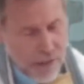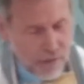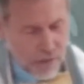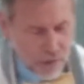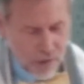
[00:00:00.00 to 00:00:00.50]
That
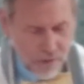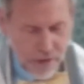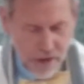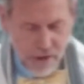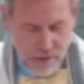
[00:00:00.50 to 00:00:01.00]
was sort of
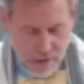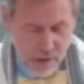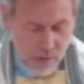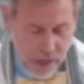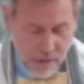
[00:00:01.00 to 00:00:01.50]
how, at
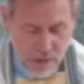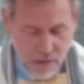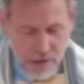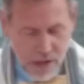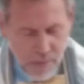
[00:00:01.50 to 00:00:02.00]
least when I was
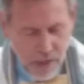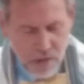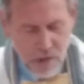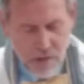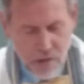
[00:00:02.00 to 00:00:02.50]
growing up, I
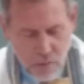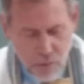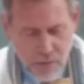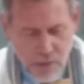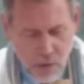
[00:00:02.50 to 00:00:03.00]
saw the
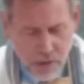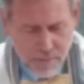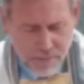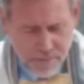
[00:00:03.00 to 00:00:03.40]
Supreme Court.